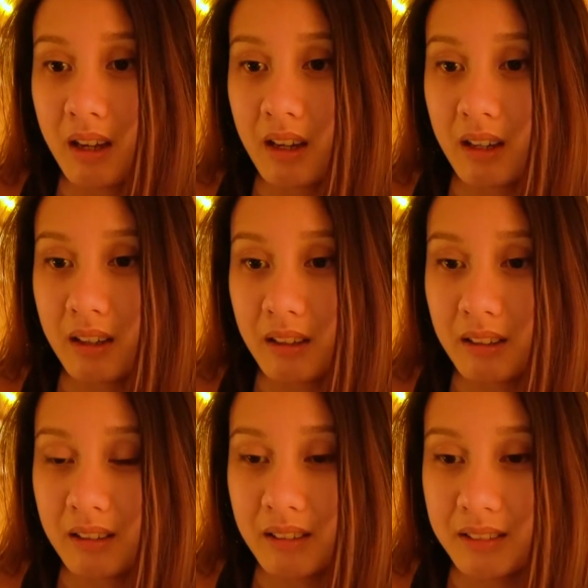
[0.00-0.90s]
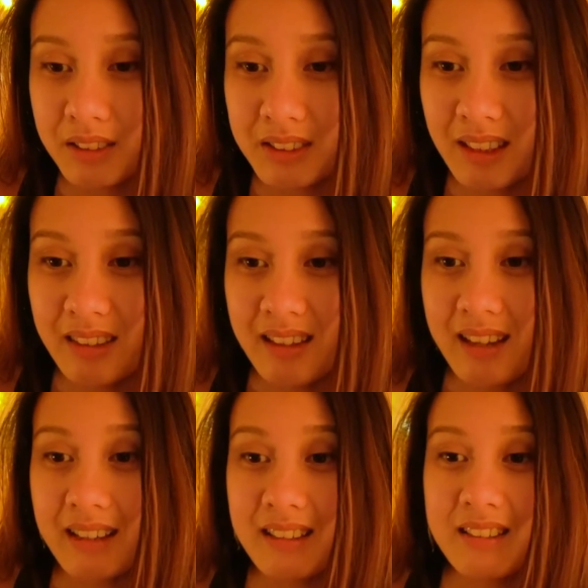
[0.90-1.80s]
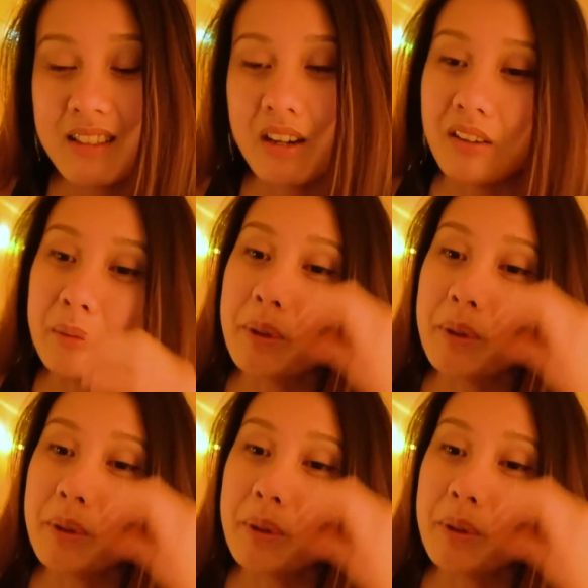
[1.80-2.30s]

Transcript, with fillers: I looked at the nineties era